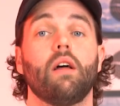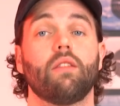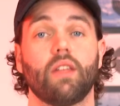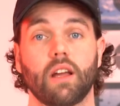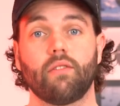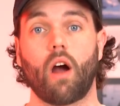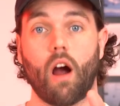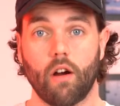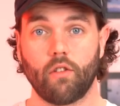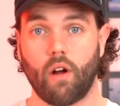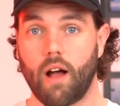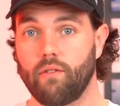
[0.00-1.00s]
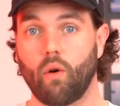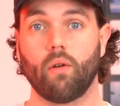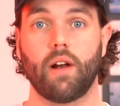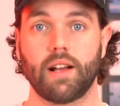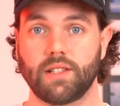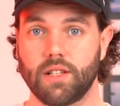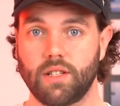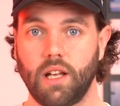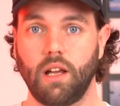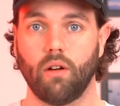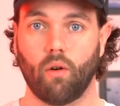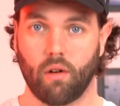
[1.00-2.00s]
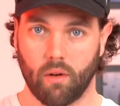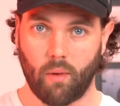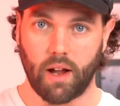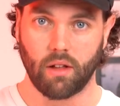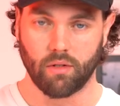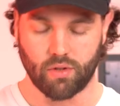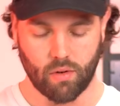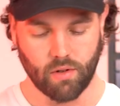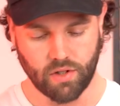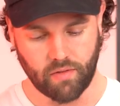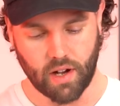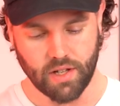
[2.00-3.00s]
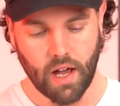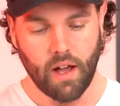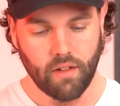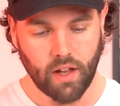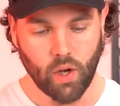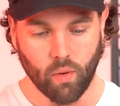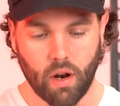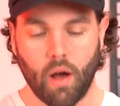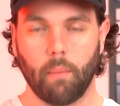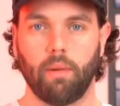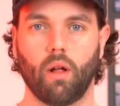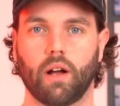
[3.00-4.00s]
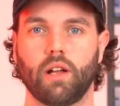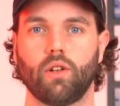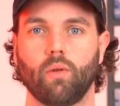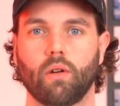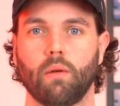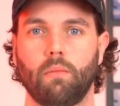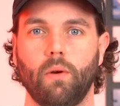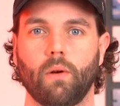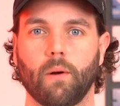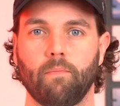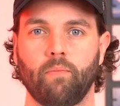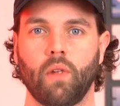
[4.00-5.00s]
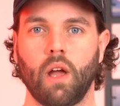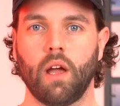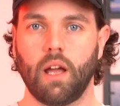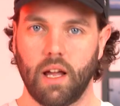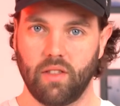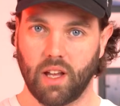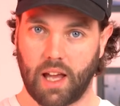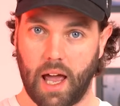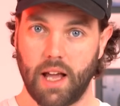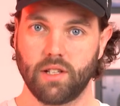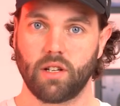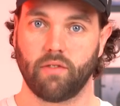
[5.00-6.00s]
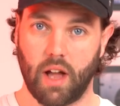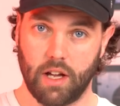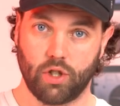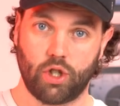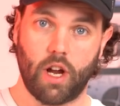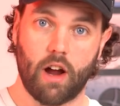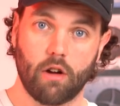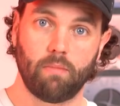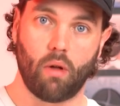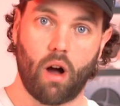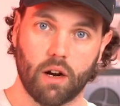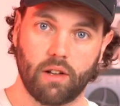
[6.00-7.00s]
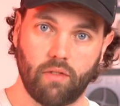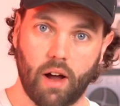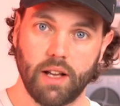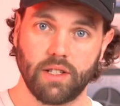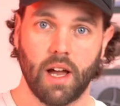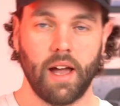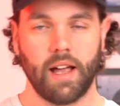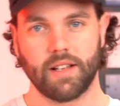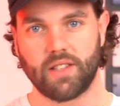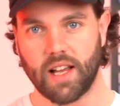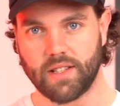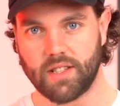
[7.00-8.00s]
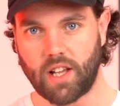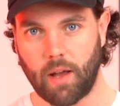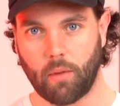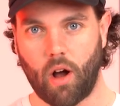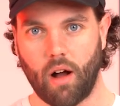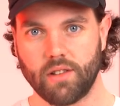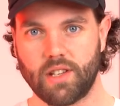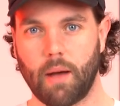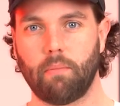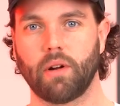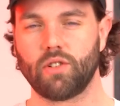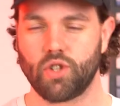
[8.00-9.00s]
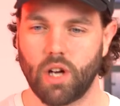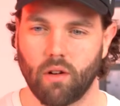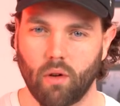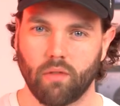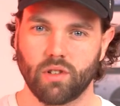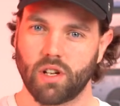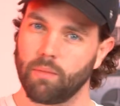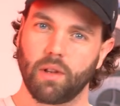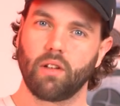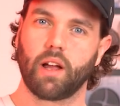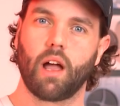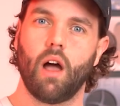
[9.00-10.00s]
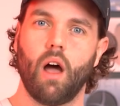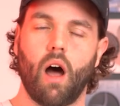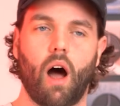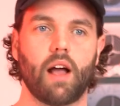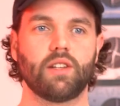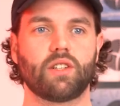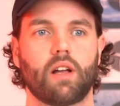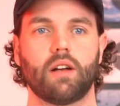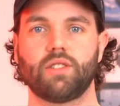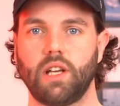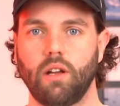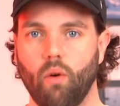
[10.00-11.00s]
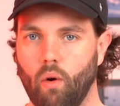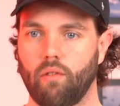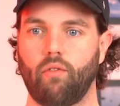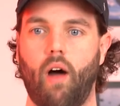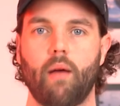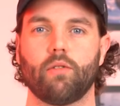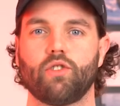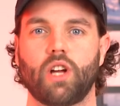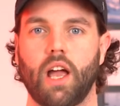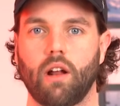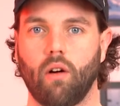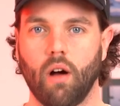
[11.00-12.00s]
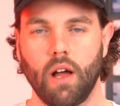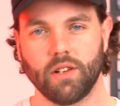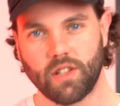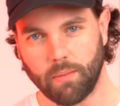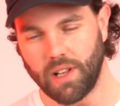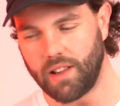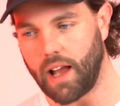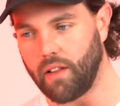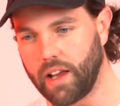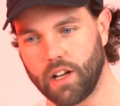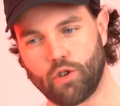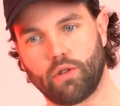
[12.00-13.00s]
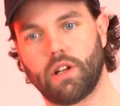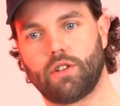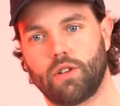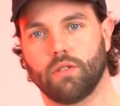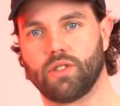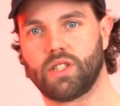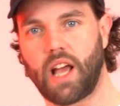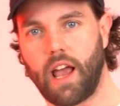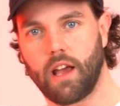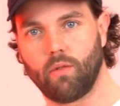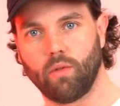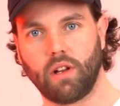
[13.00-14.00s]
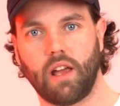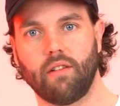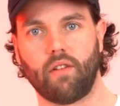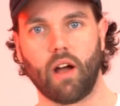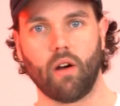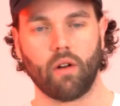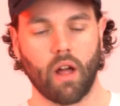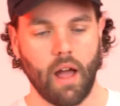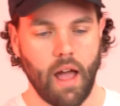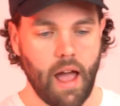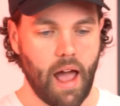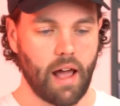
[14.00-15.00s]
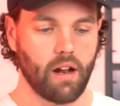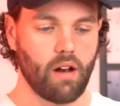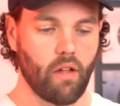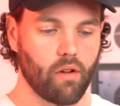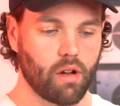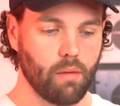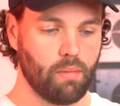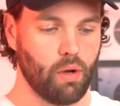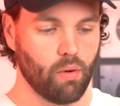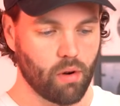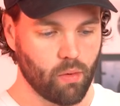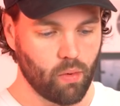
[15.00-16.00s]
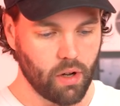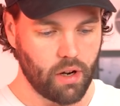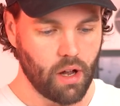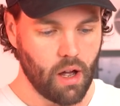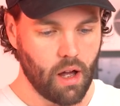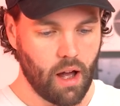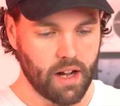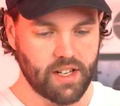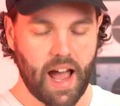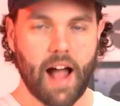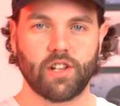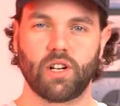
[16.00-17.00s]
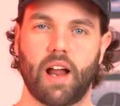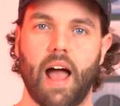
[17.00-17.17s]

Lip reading: think of a hard drive or an SSD or a regular storage device that you would plug into a computer. In the case of a shared block device, it's that same concept, but it's shared over something like iSCSI or Fiber Channel, something that like a traditional SAN would give out, and another computer would attach it